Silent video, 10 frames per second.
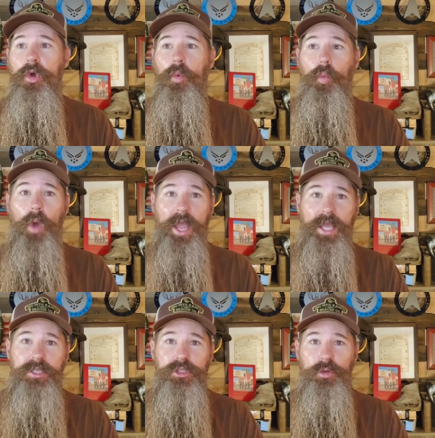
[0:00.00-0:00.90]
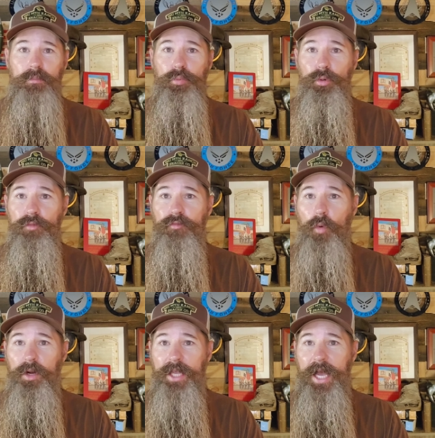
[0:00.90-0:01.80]
ways to improve
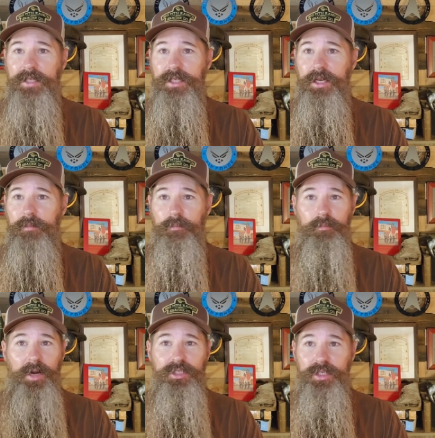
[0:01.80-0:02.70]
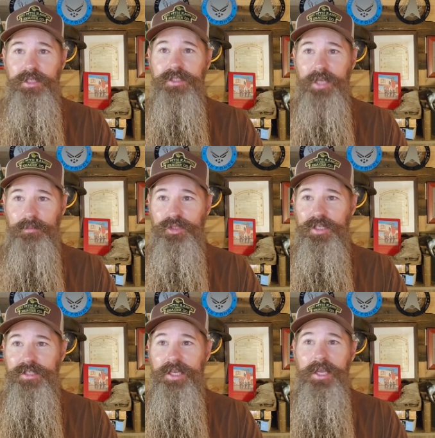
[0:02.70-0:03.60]
forecasting and budget
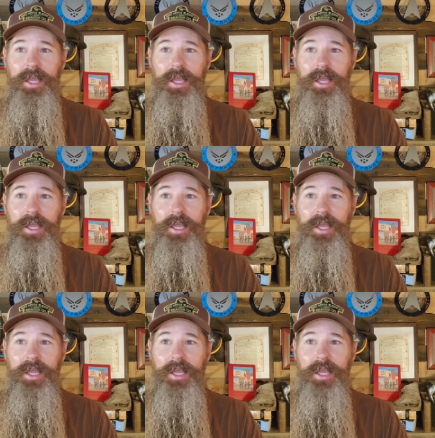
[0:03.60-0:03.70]
assumptions